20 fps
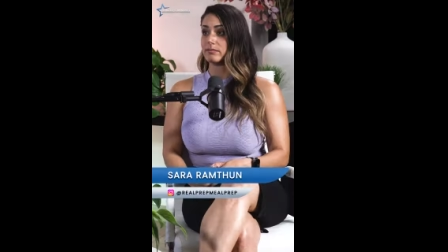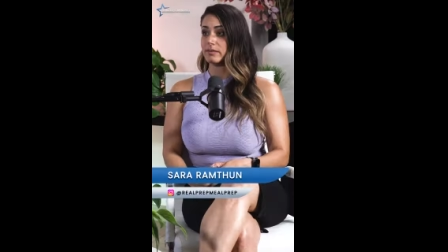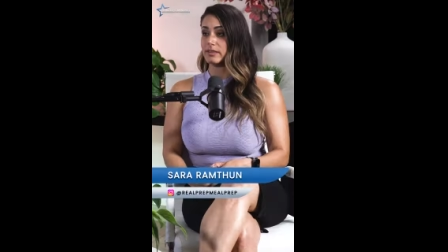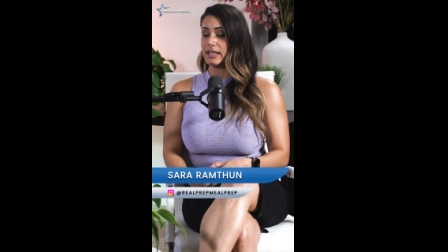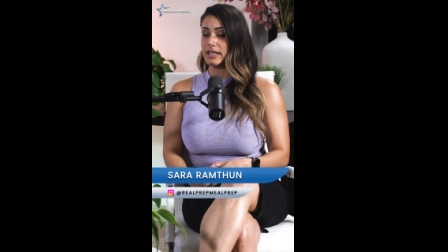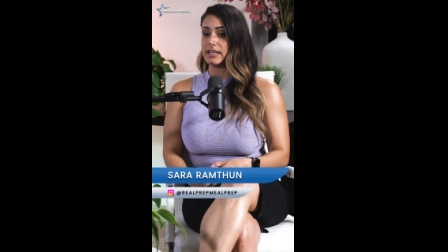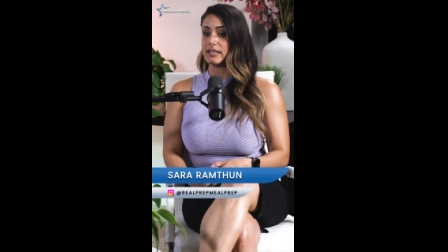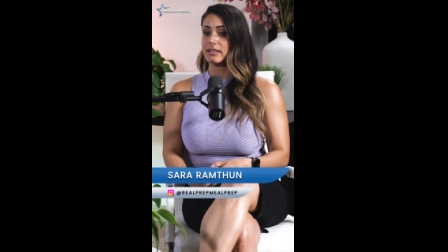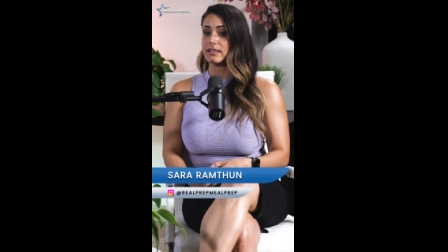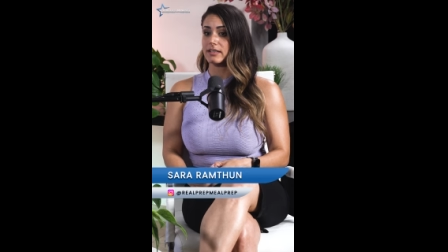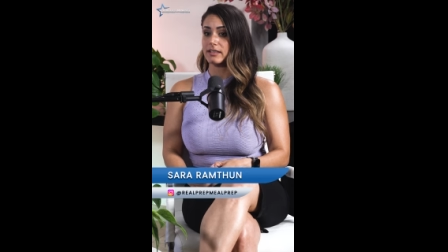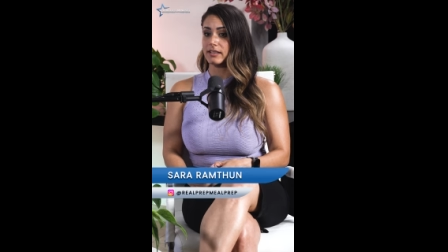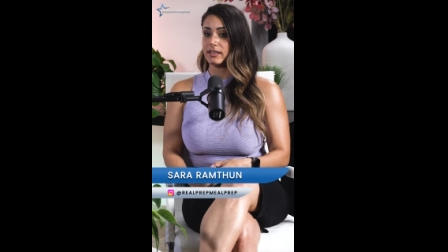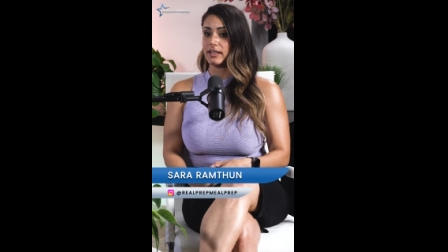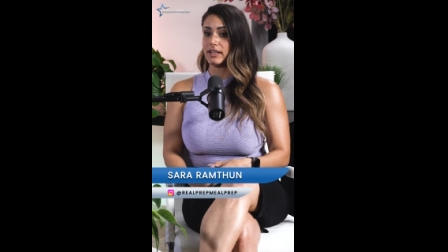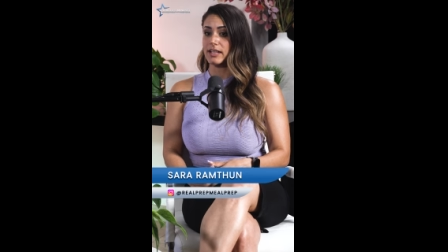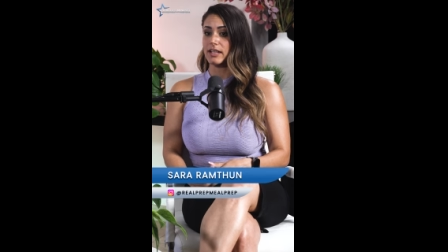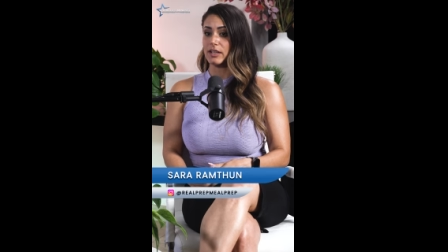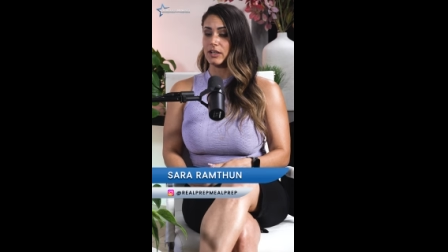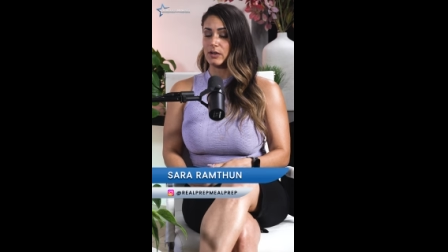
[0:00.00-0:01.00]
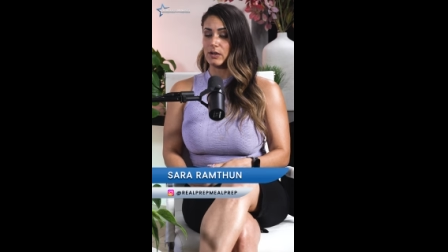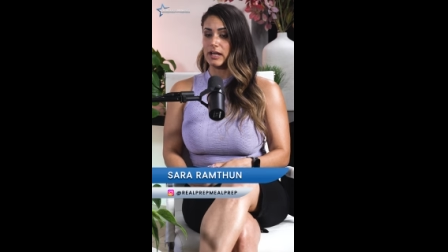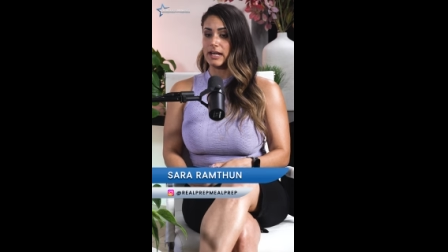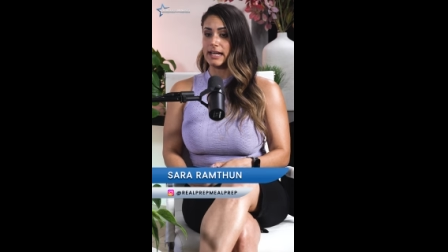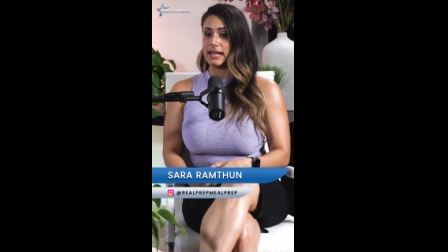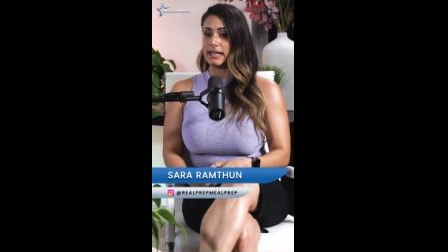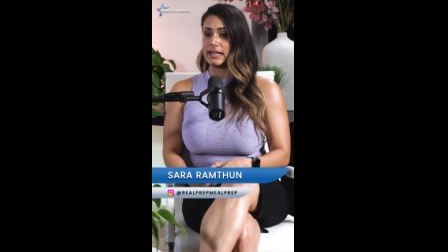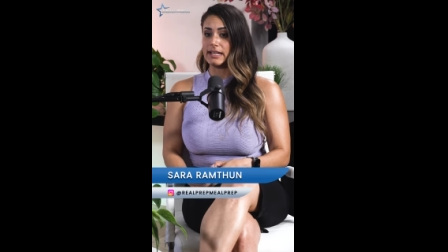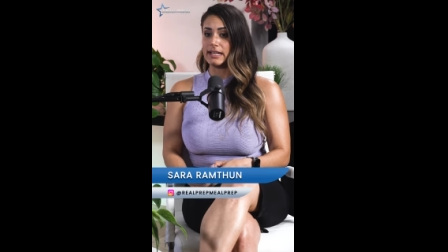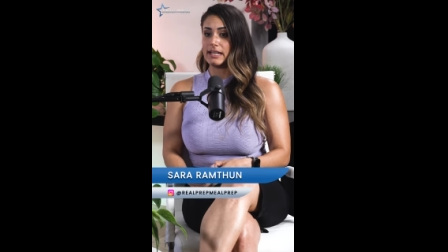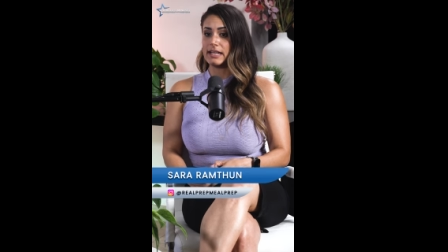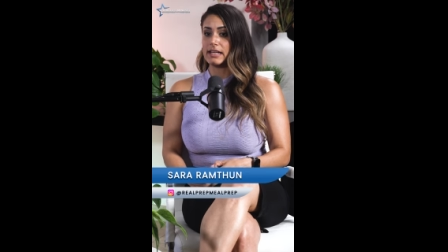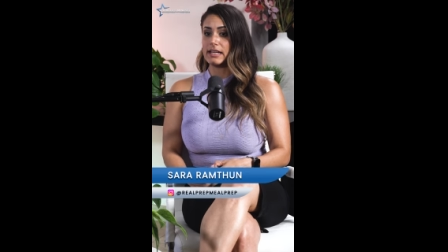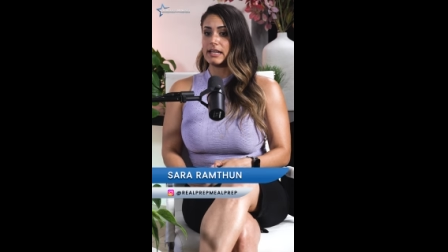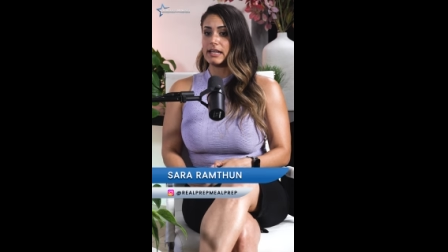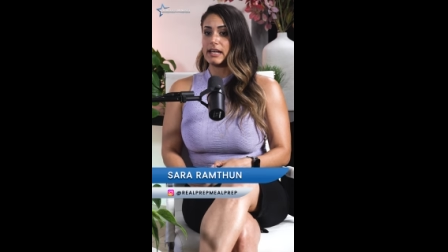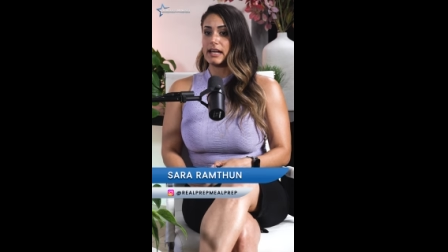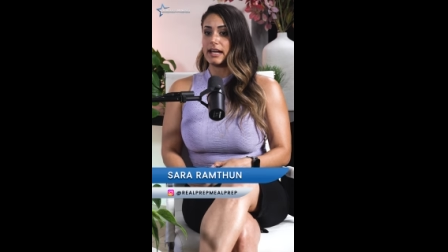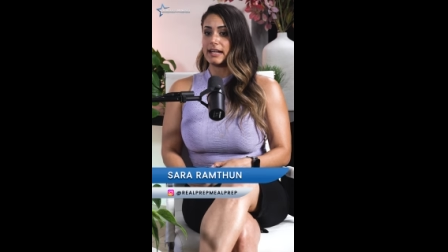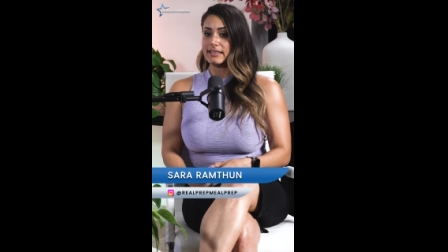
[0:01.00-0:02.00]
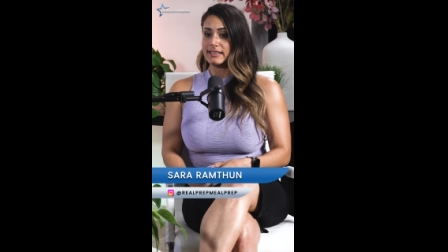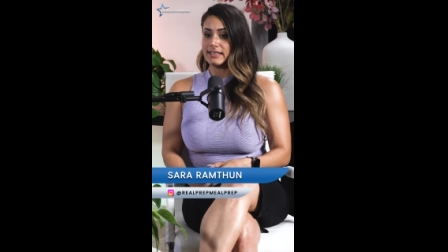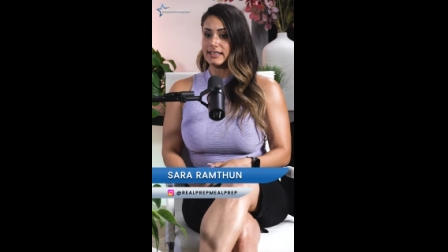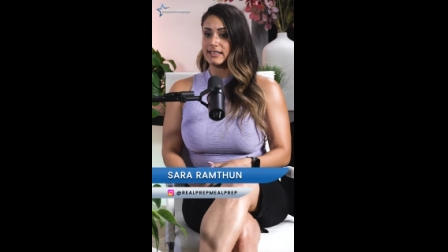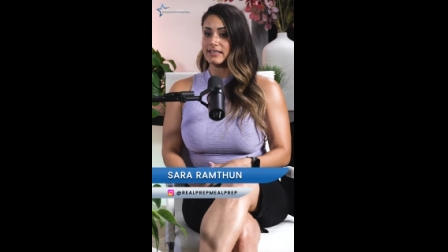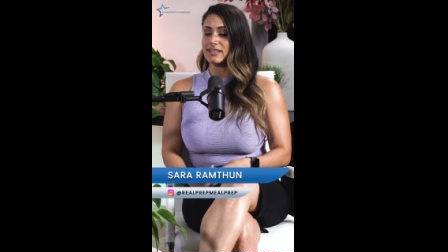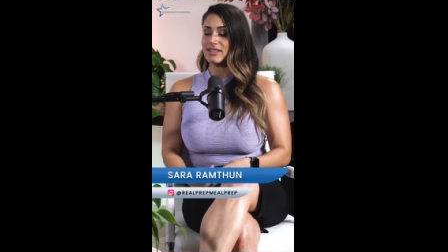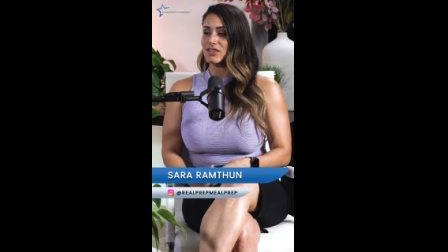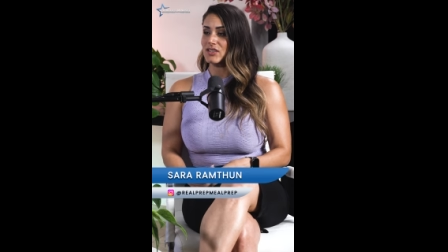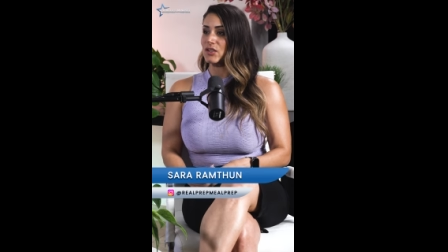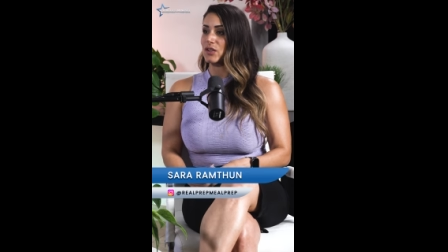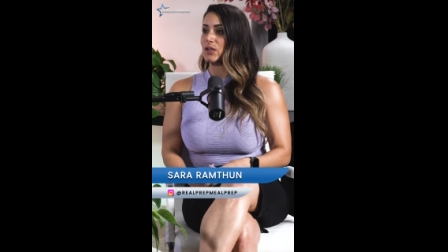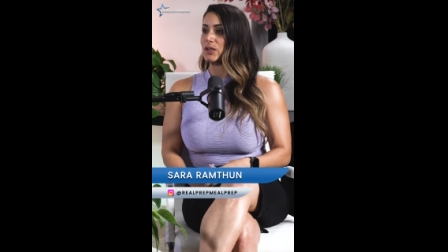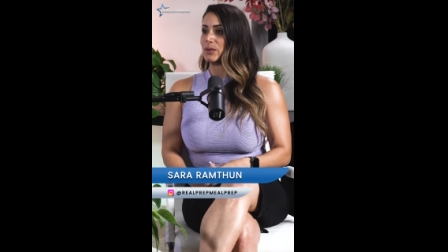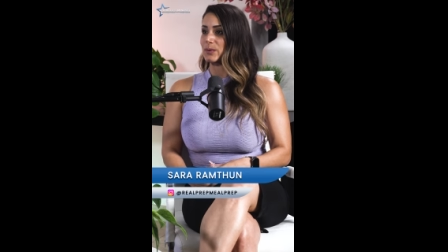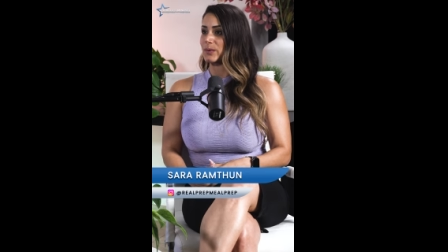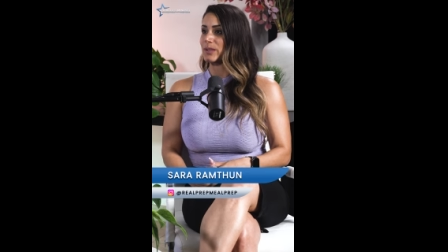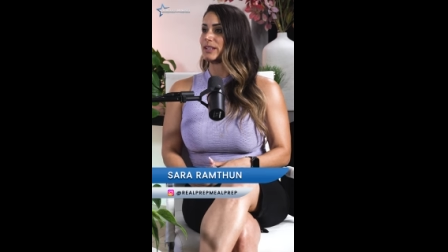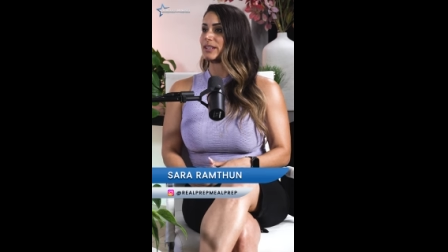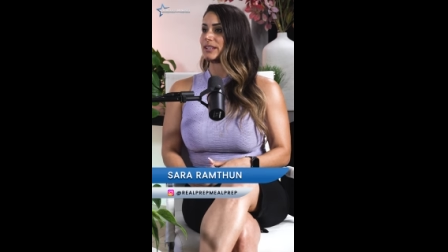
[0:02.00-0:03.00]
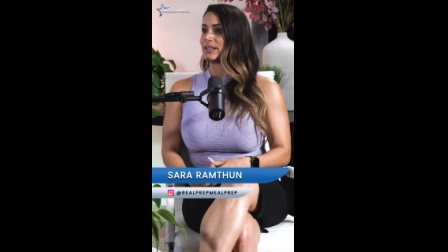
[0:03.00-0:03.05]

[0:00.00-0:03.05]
Yes. You know, I I did start with